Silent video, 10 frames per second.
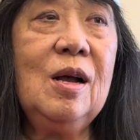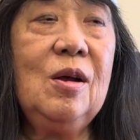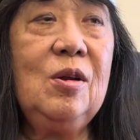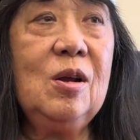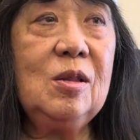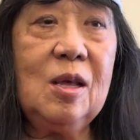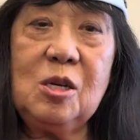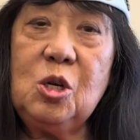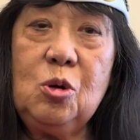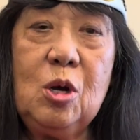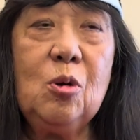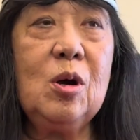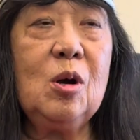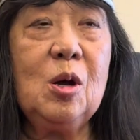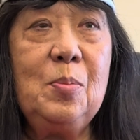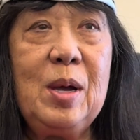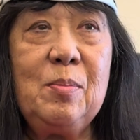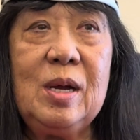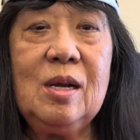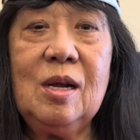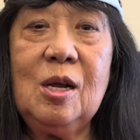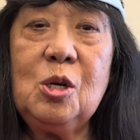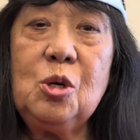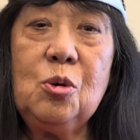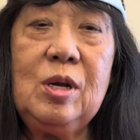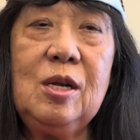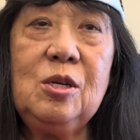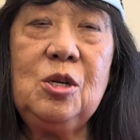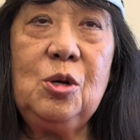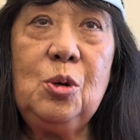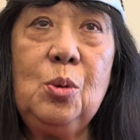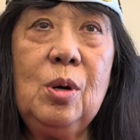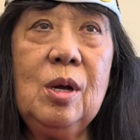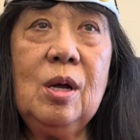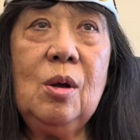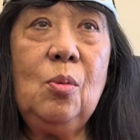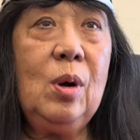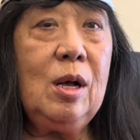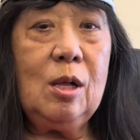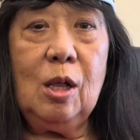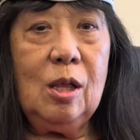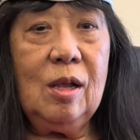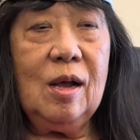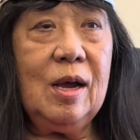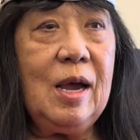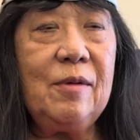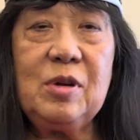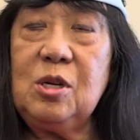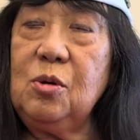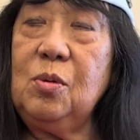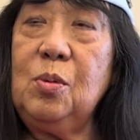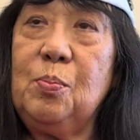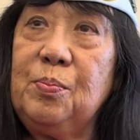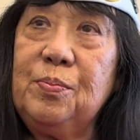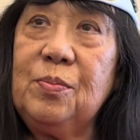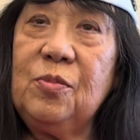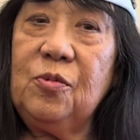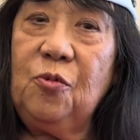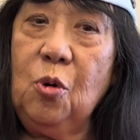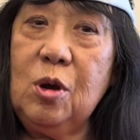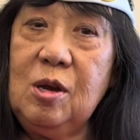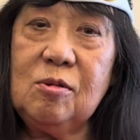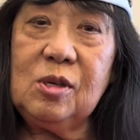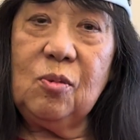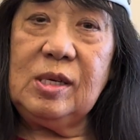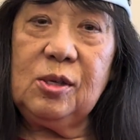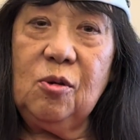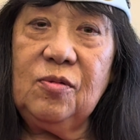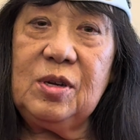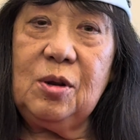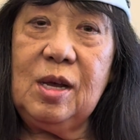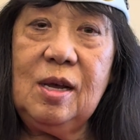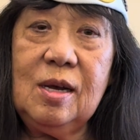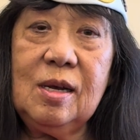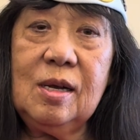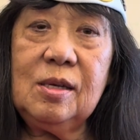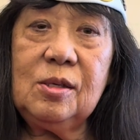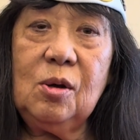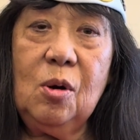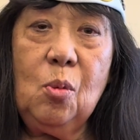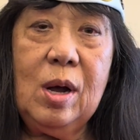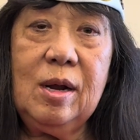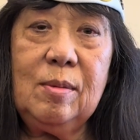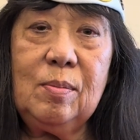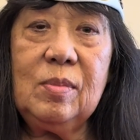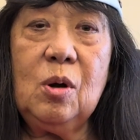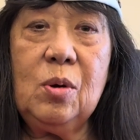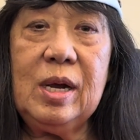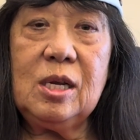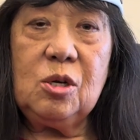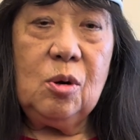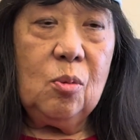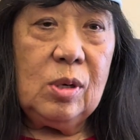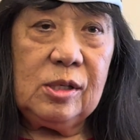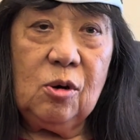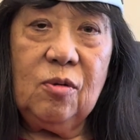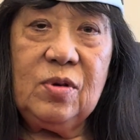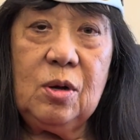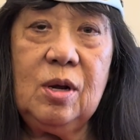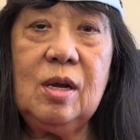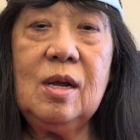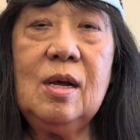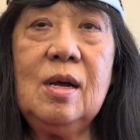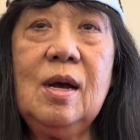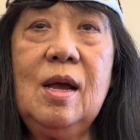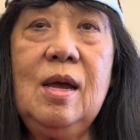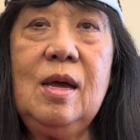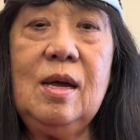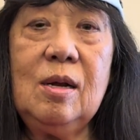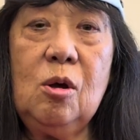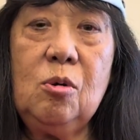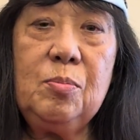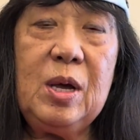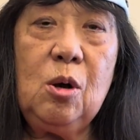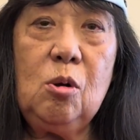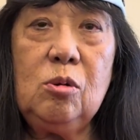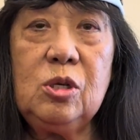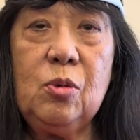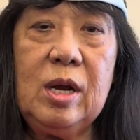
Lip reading: you know, the 2-year commitment turned into, well, I have to do 4 years of reserve duty. So I wound up going into a reserve unit, and lo and behold, 20